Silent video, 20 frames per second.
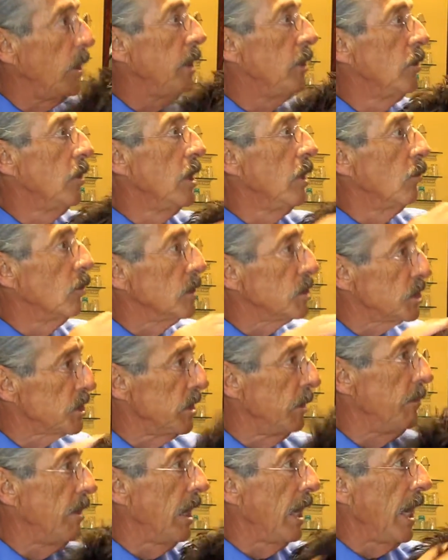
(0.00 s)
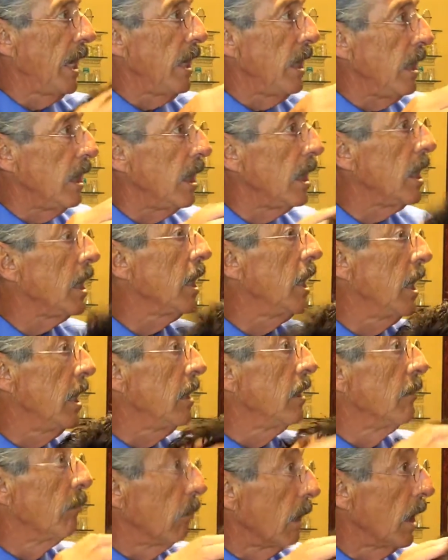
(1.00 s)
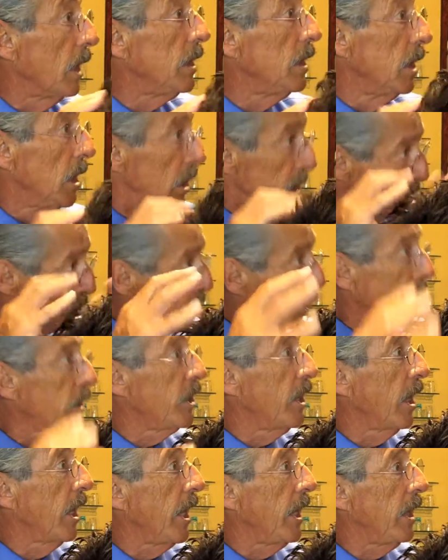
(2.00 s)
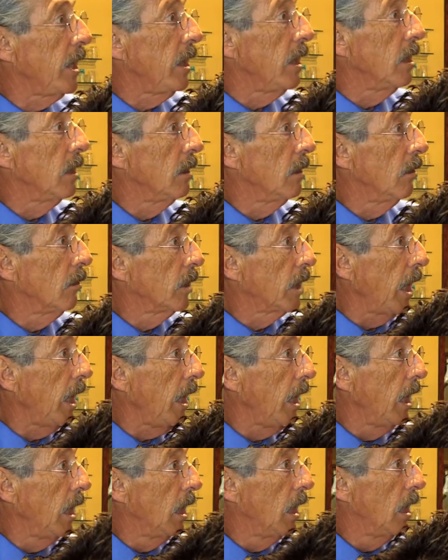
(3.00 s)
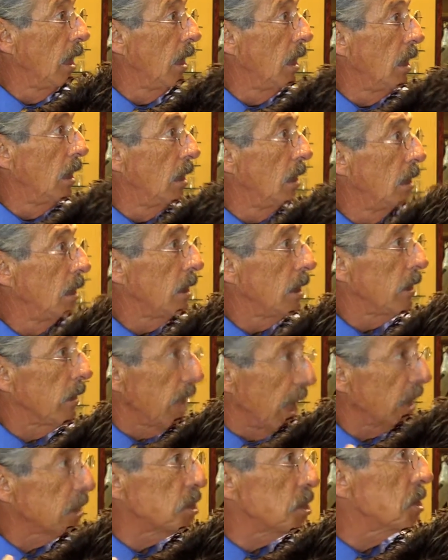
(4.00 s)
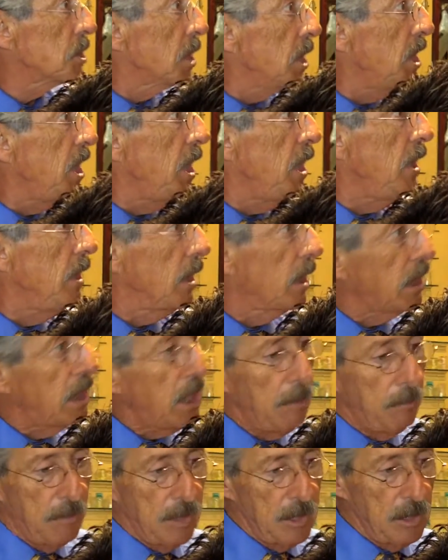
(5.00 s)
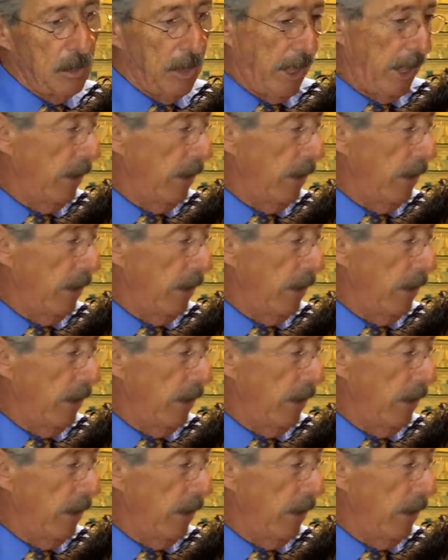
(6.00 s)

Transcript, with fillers: are we doing? We're stimulating and getting the blood right. circulating, okay? And that's the key to keeping your